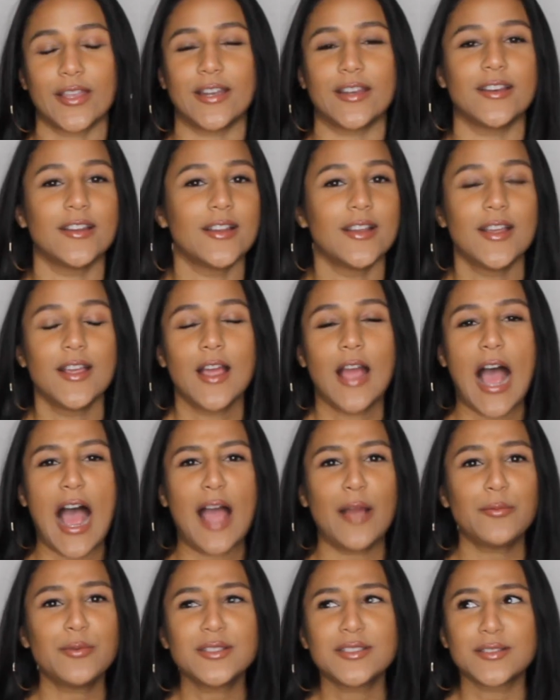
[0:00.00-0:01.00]
And
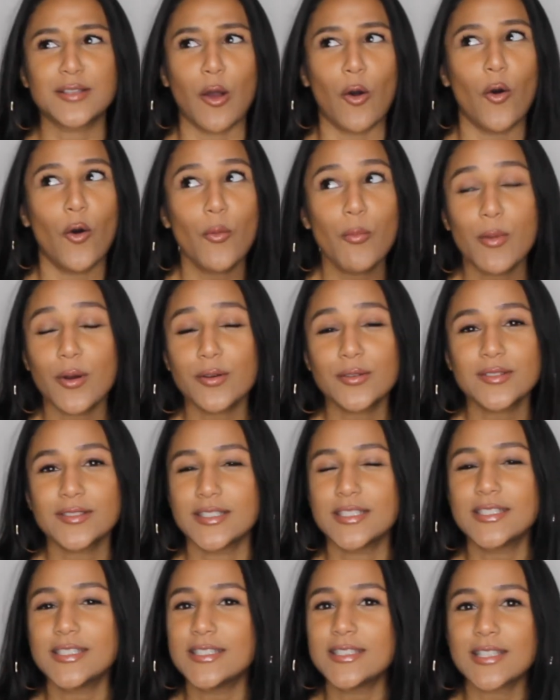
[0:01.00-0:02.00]
I was almost,
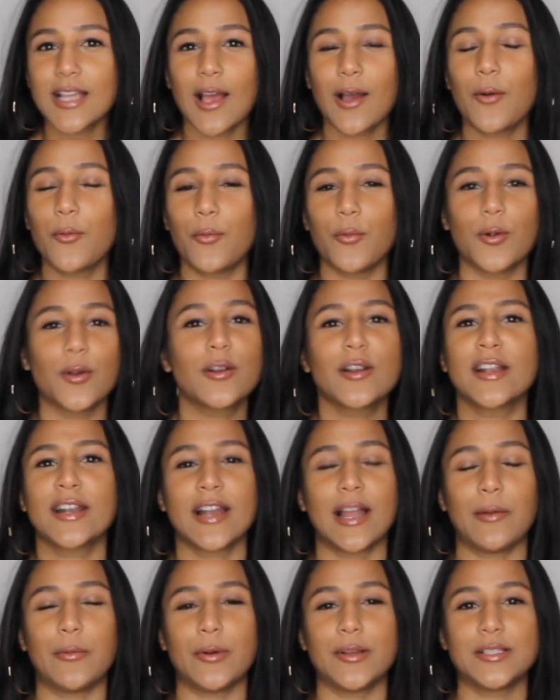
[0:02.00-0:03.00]
this is how worried
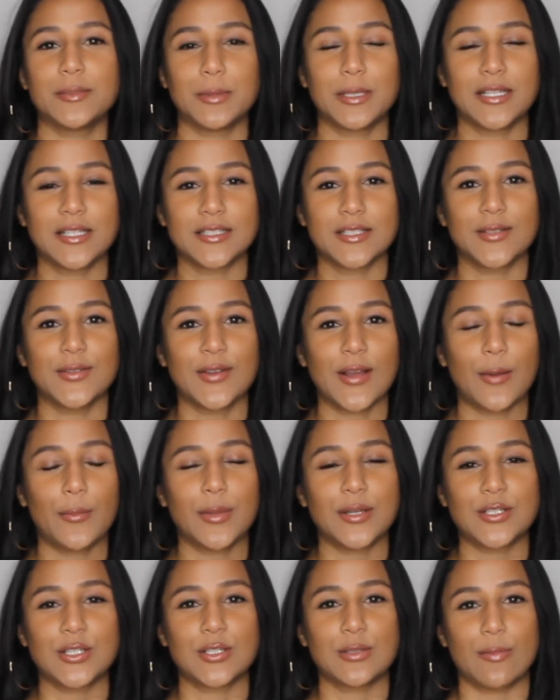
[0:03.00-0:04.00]
I was because of how
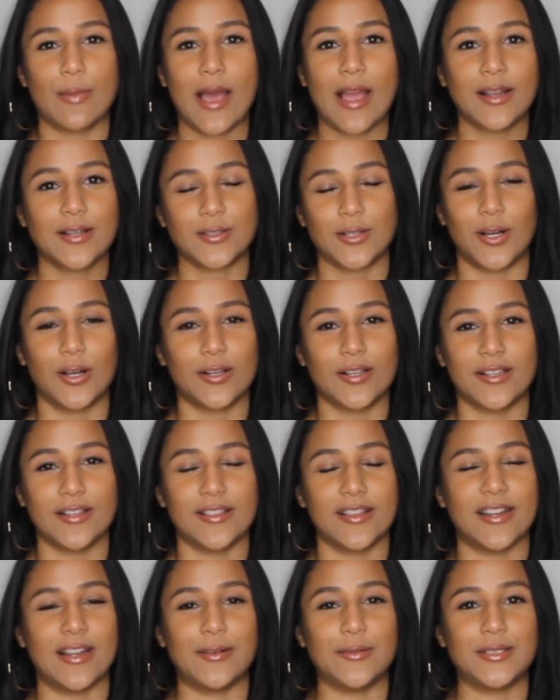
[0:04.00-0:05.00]
much smack talking
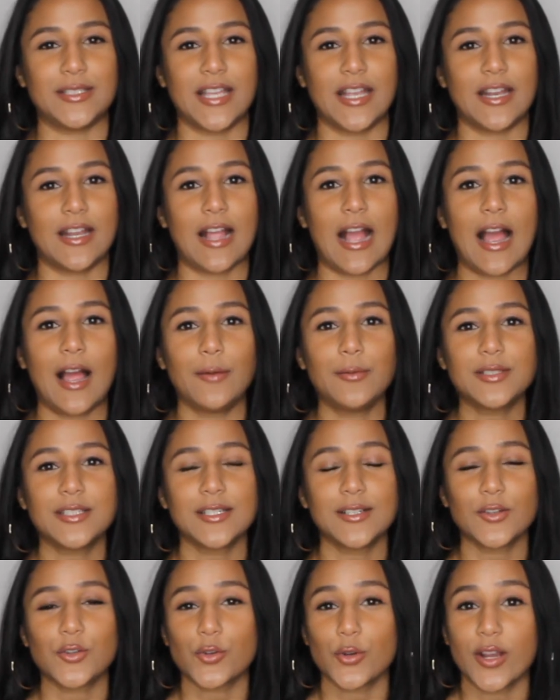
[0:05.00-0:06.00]
that I was getting. I was
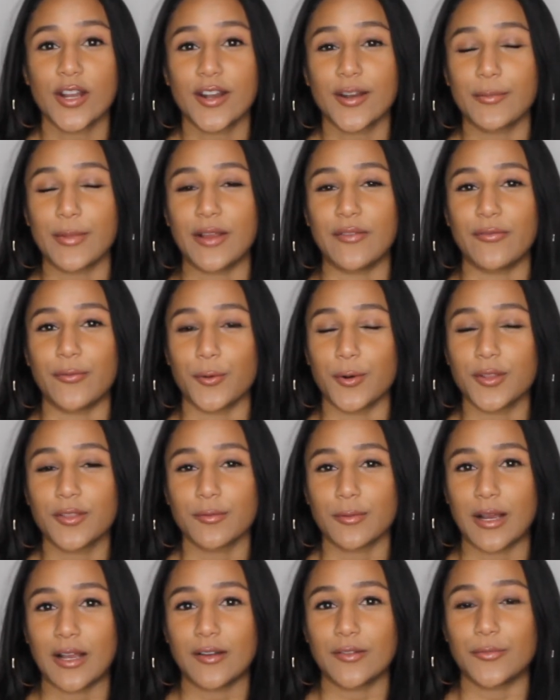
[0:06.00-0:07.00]
going to trade my 4th
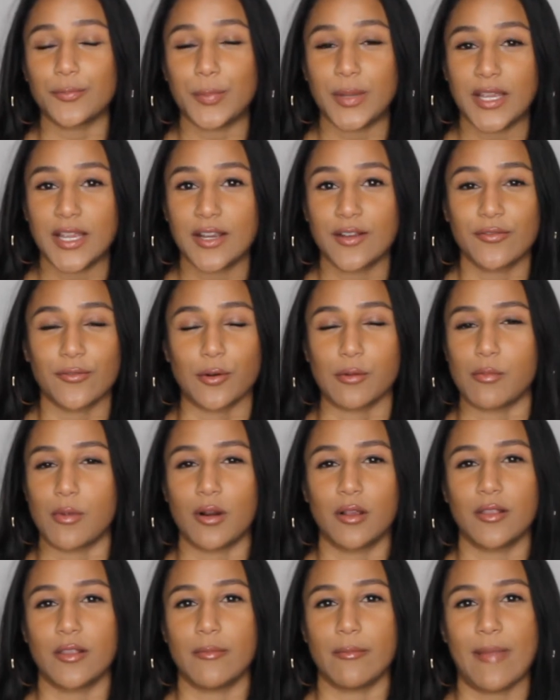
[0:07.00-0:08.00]
round pick for
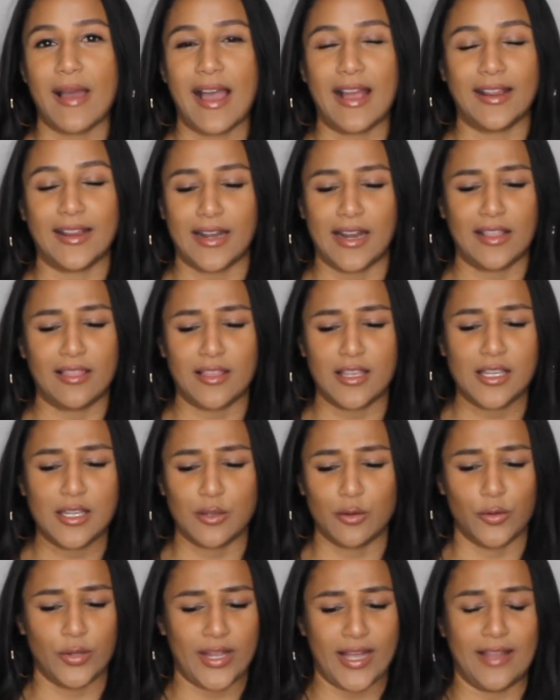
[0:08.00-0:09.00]
Marlon Mack, and I think
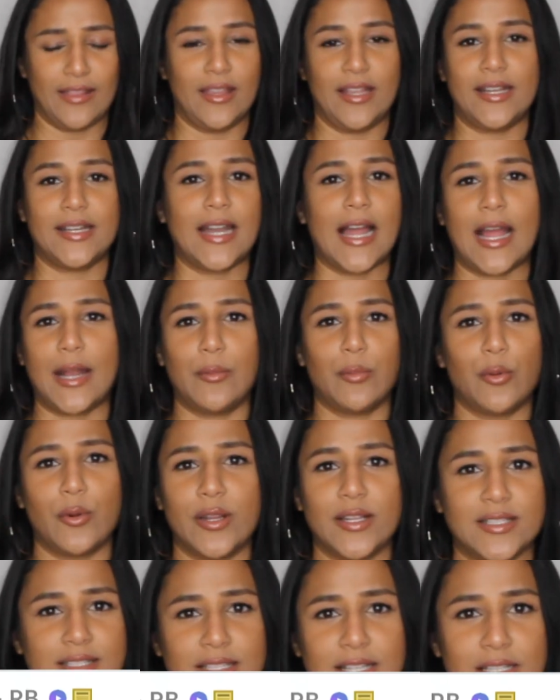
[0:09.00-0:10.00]
he only had like 9
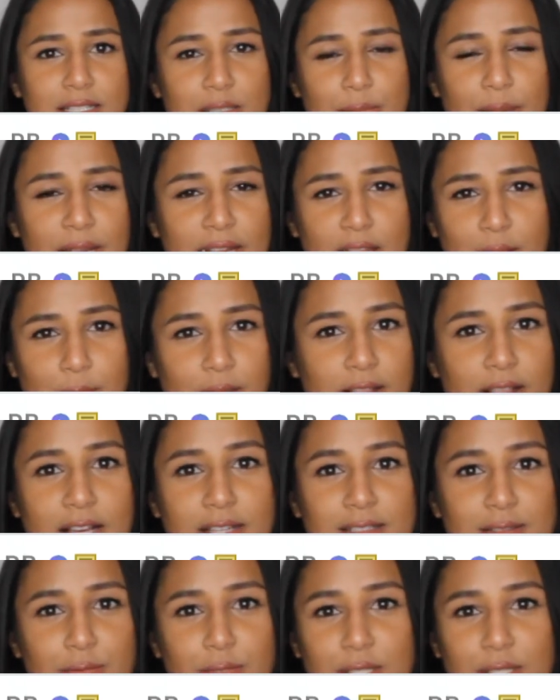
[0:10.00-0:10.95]
points against Miami last